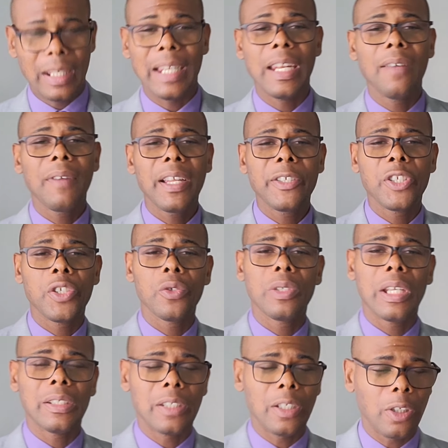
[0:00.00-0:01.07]
They never knew
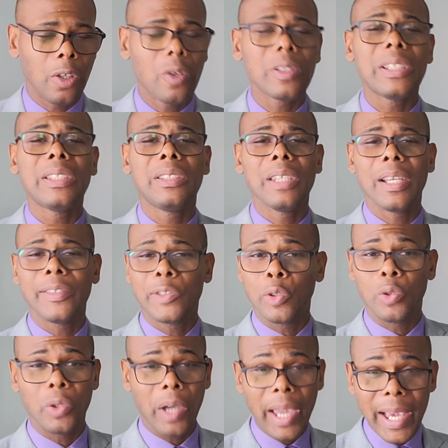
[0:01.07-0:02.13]
that the Lord said
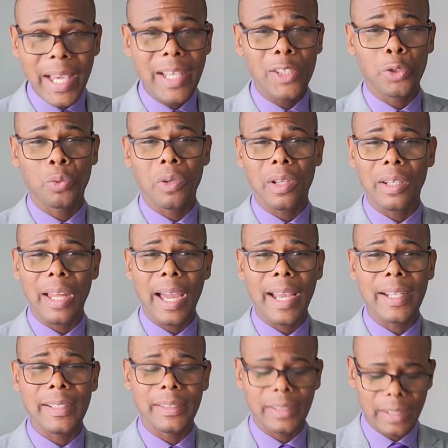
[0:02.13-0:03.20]
to the
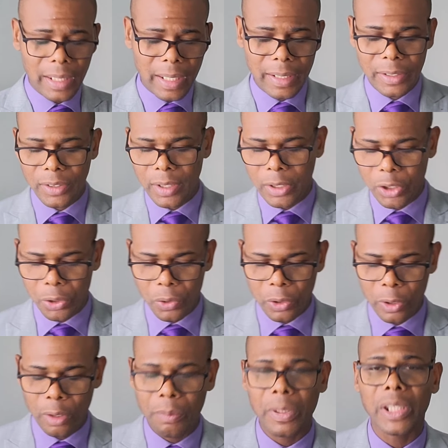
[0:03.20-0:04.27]
Israelites in
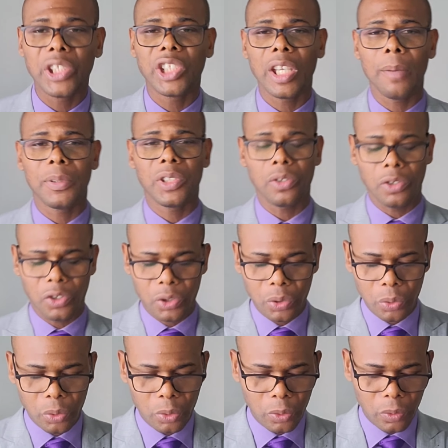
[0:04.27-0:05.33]
Deuteronomy chapter
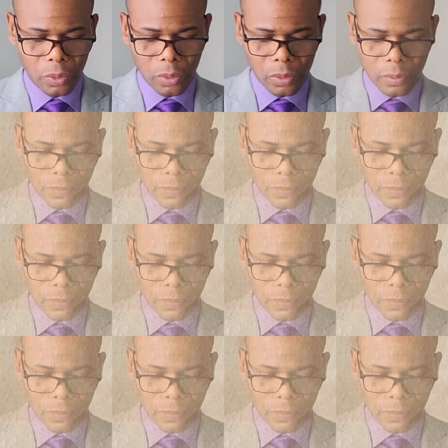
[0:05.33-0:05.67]
two,